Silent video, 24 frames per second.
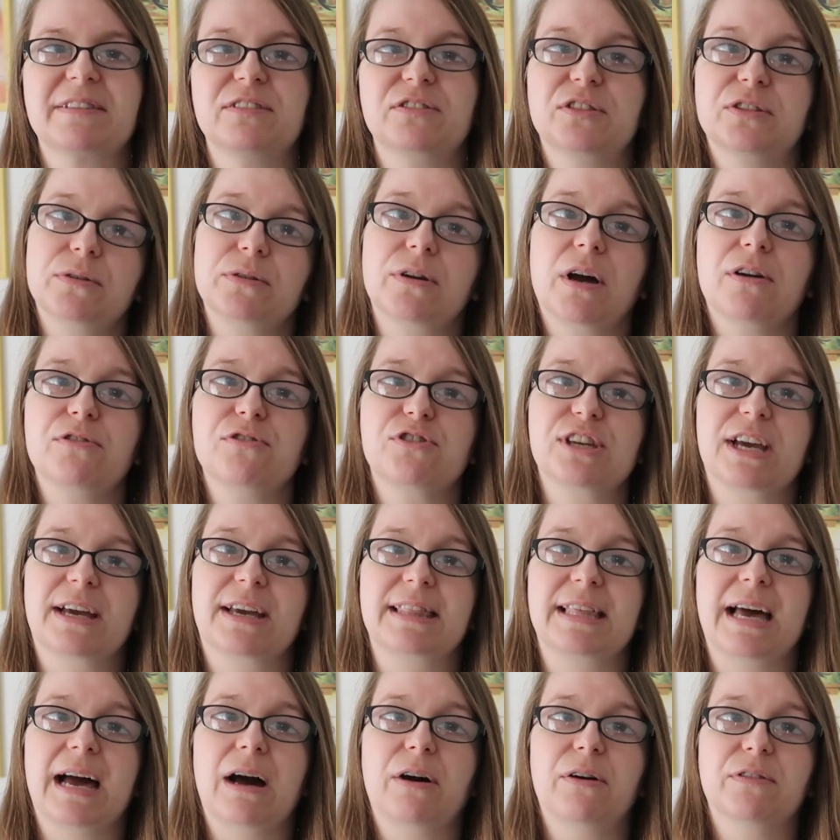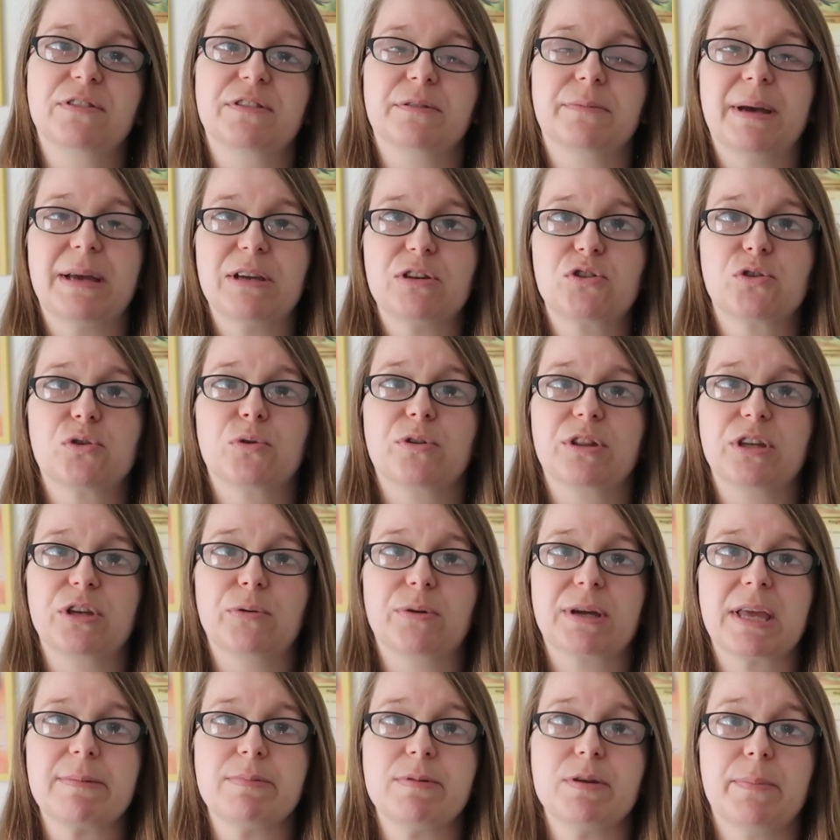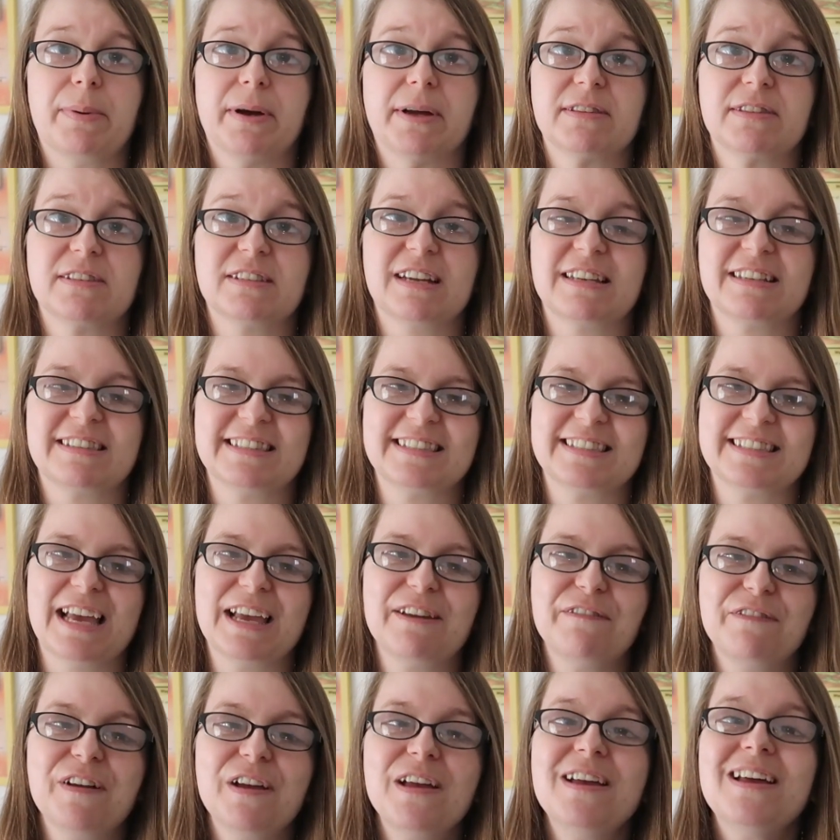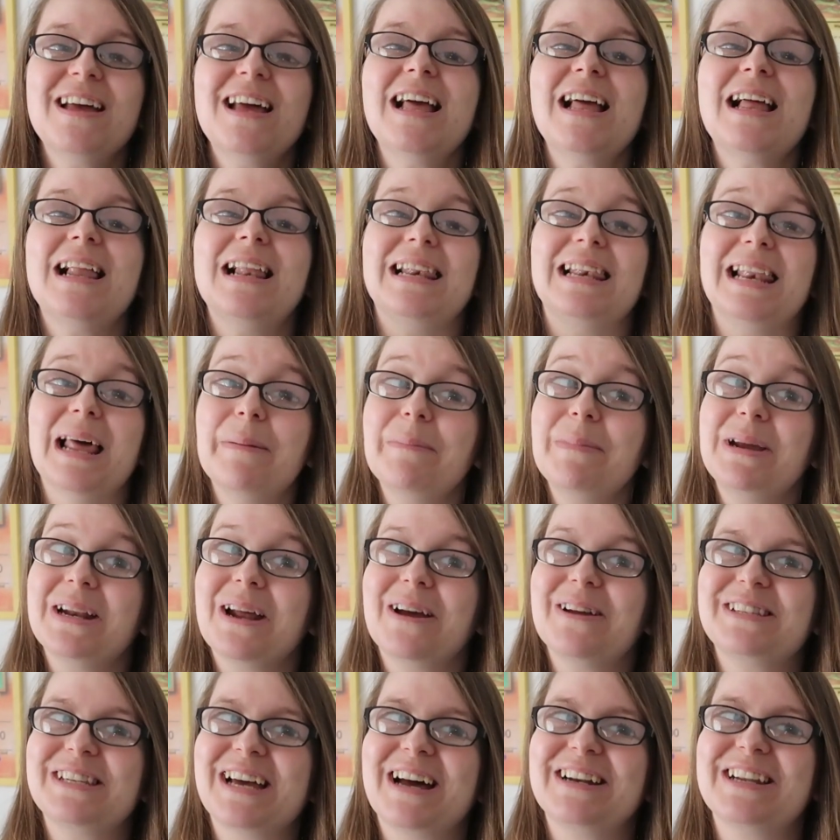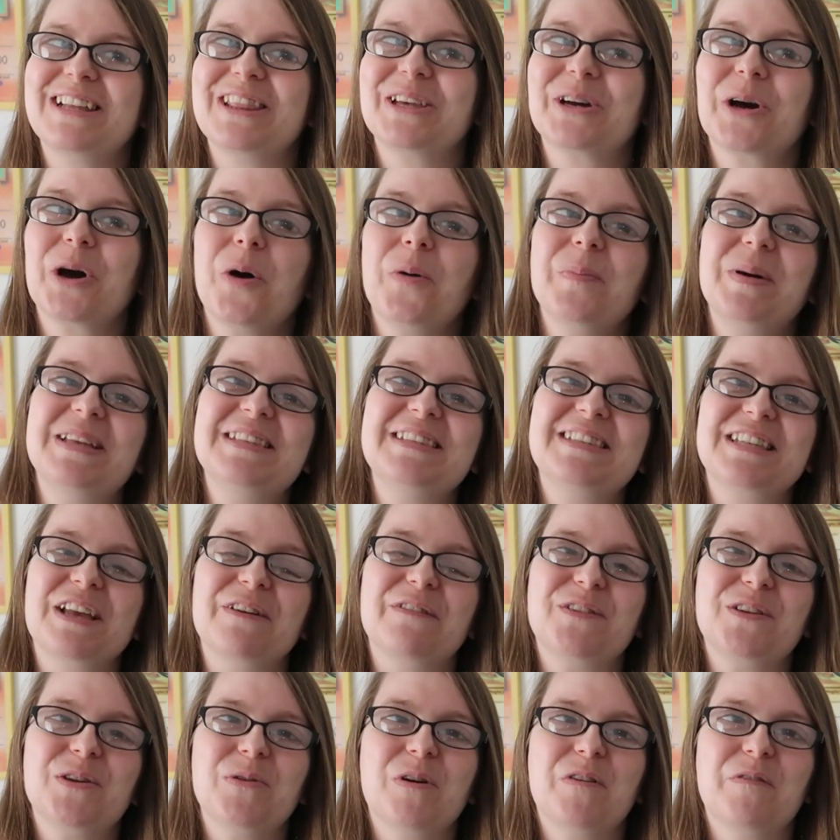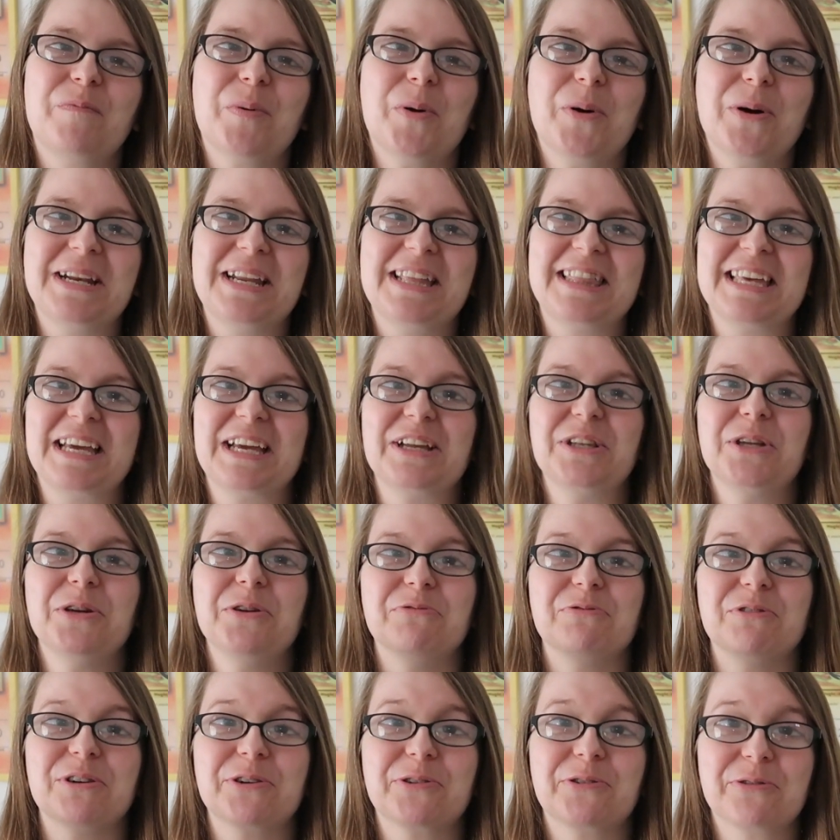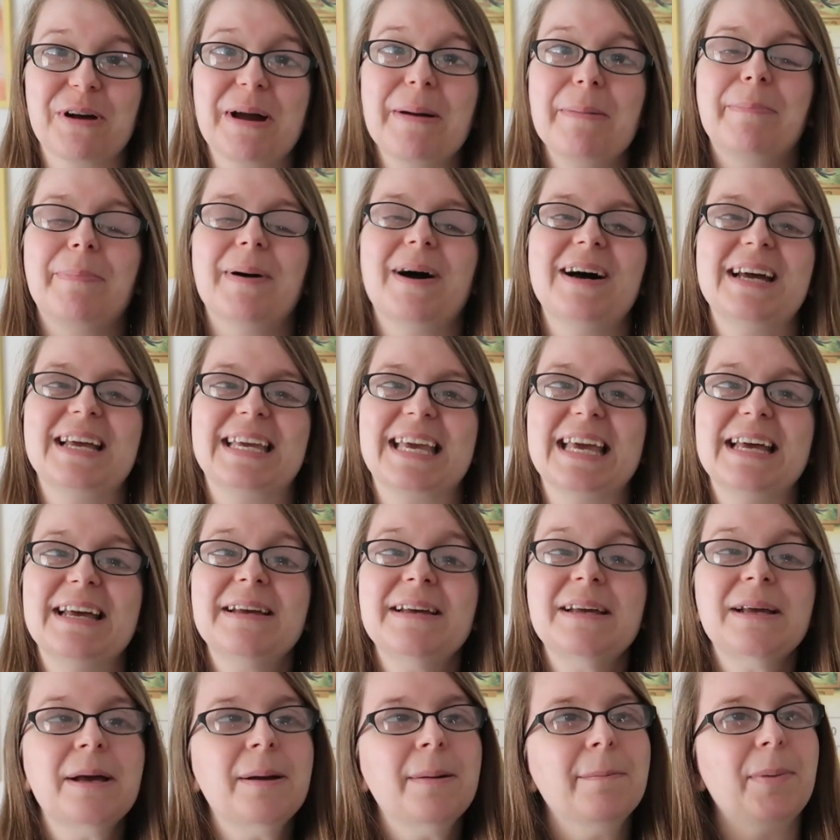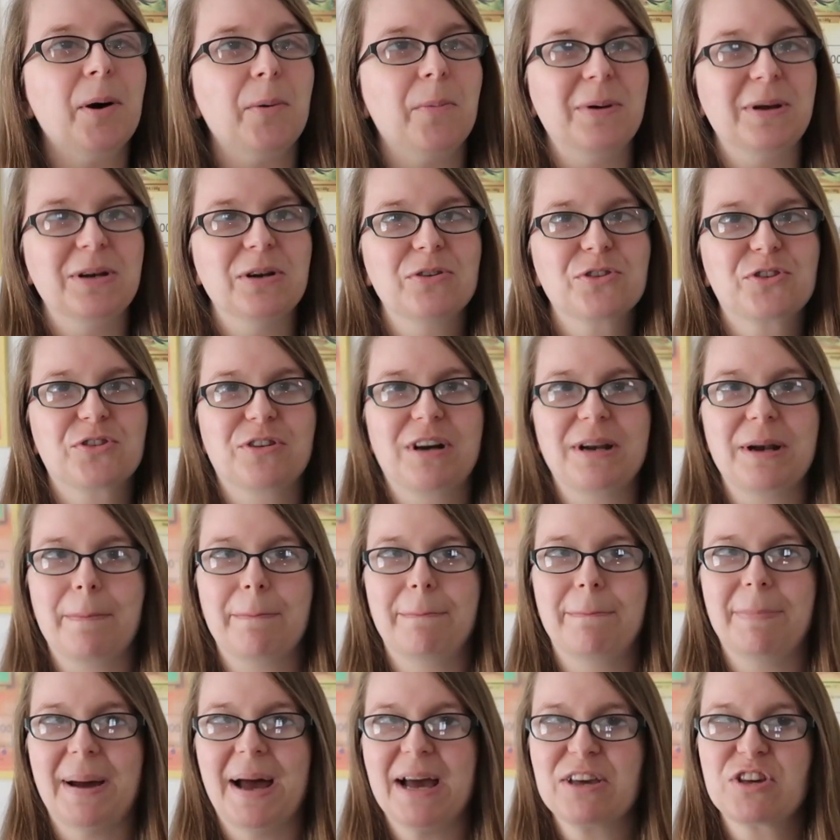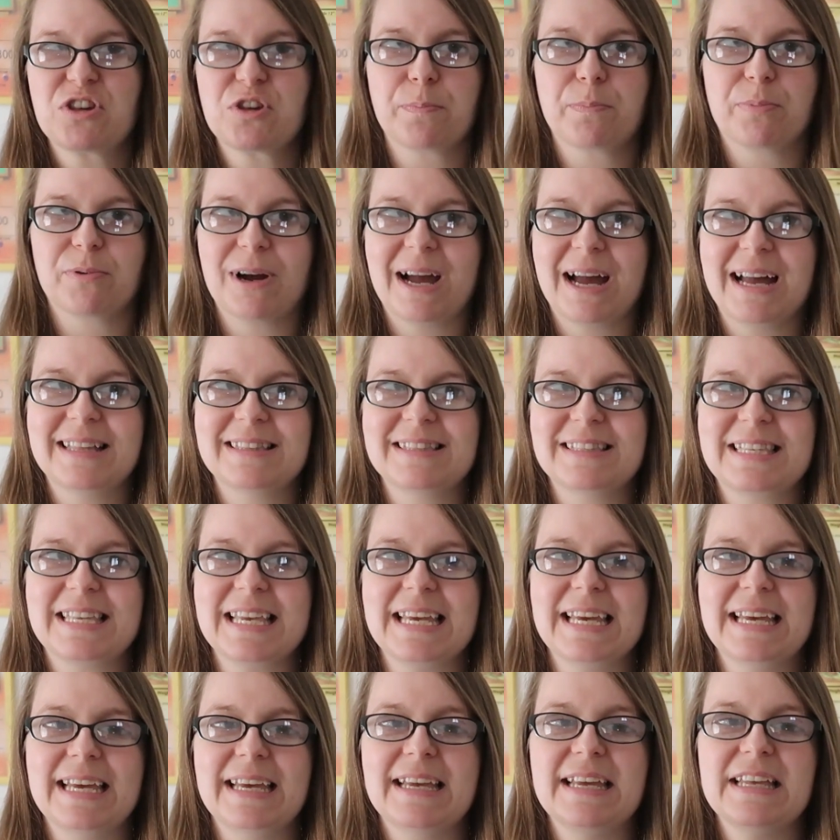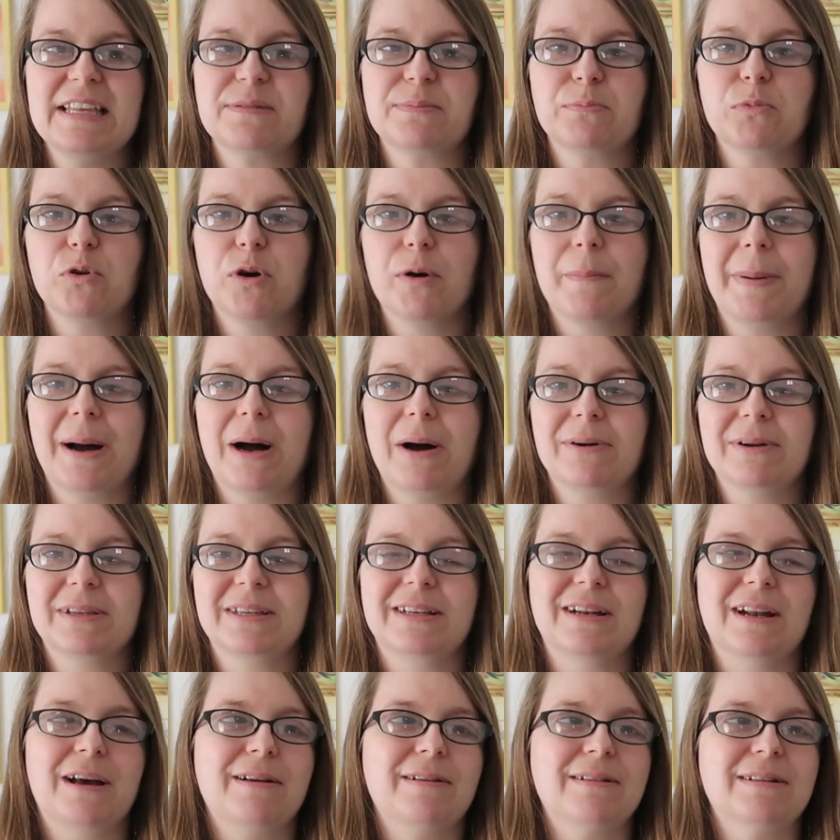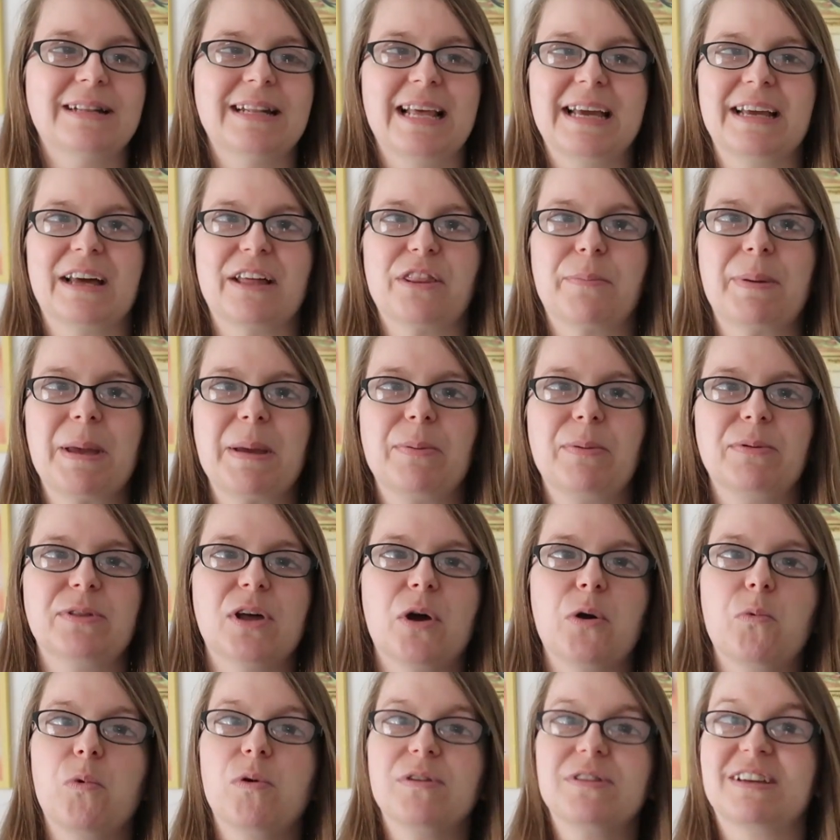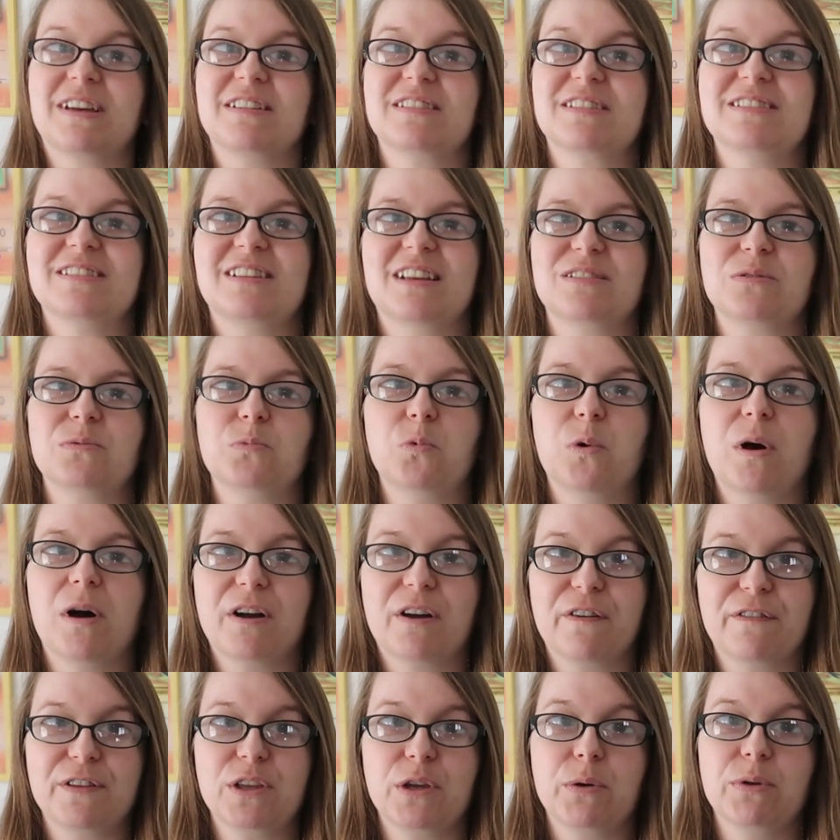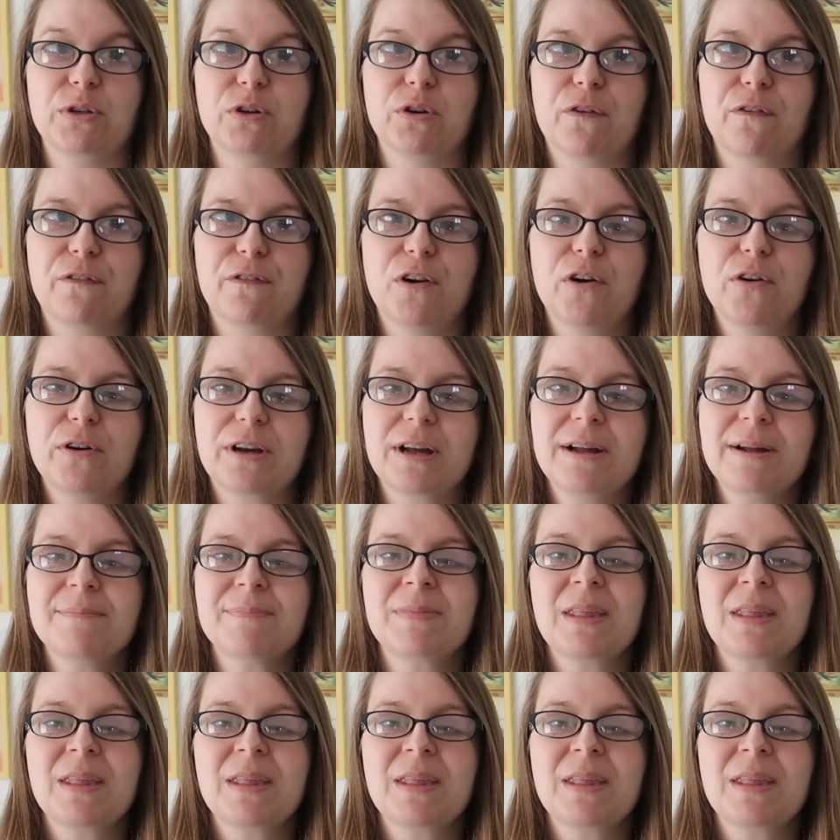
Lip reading: So do go and check that out, so make sure that you're keeping your birds nice and safe. Let me know down in the comments if you have bought anything and you regret buying it, but we're not trying to bash brands here. It's more about, you know, letting other people know what does and doesn't work for you and your flock.